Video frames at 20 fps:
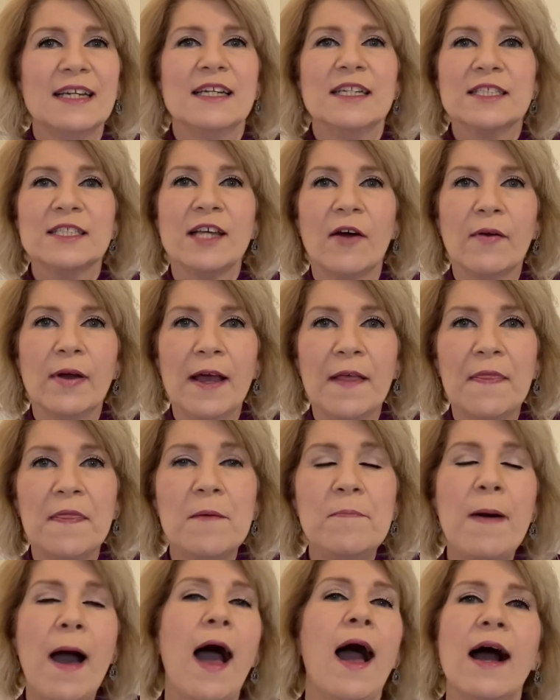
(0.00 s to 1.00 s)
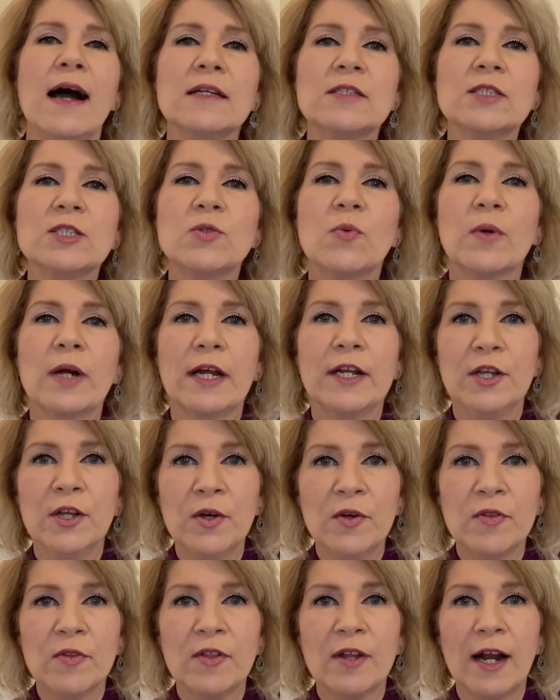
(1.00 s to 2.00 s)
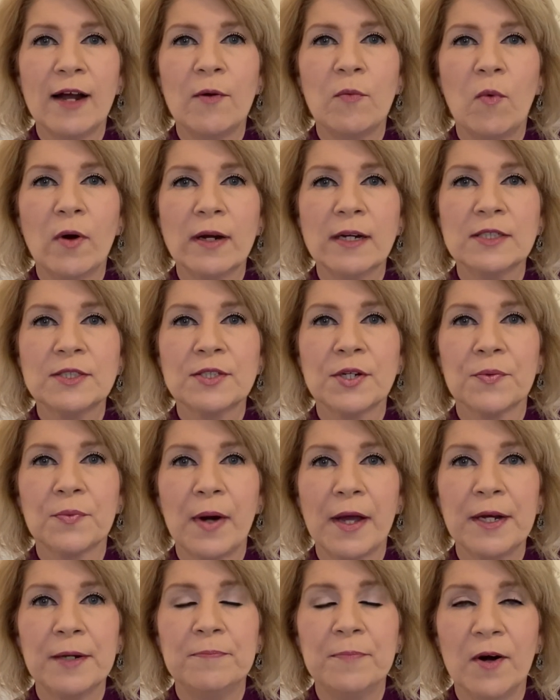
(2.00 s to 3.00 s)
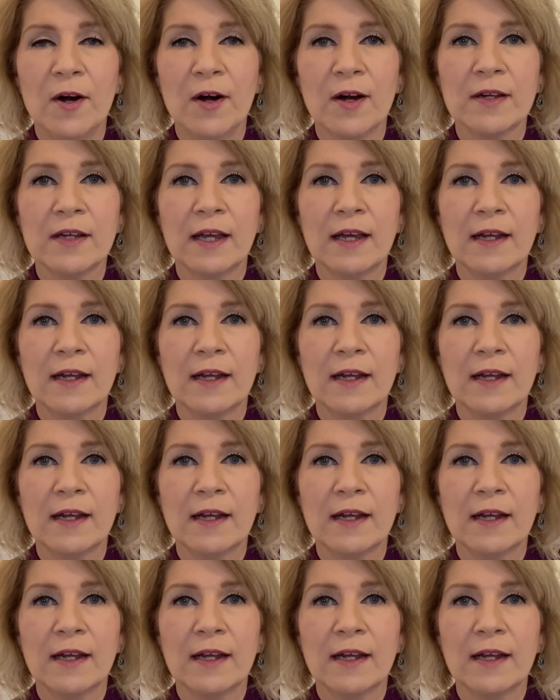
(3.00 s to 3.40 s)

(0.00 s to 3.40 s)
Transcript: So in the past, when I knew that I wanted to write a book,